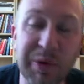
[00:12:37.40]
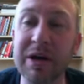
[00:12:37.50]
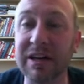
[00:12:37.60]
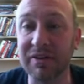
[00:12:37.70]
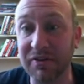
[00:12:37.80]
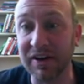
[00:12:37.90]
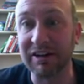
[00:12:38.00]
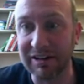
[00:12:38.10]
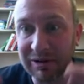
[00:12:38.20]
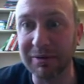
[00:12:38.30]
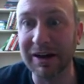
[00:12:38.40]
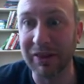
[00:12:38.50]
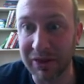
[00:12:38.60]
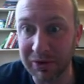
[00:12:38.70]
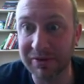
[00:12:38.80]
could figure out
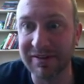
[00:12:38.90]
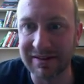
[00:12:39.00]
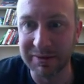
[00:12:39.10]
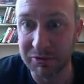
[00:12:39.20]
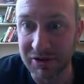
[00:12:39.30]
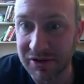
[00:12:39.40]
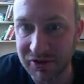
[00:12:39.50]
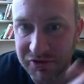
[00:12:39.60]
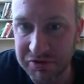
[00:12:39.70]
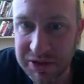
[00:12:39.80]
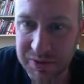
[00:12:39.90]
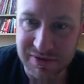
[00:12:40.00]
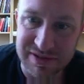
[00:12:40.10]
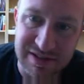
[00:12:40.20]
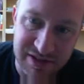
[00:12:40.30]
what those observed
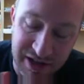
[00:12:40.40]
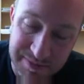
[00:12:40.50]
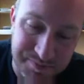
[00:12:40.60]
frequencies are.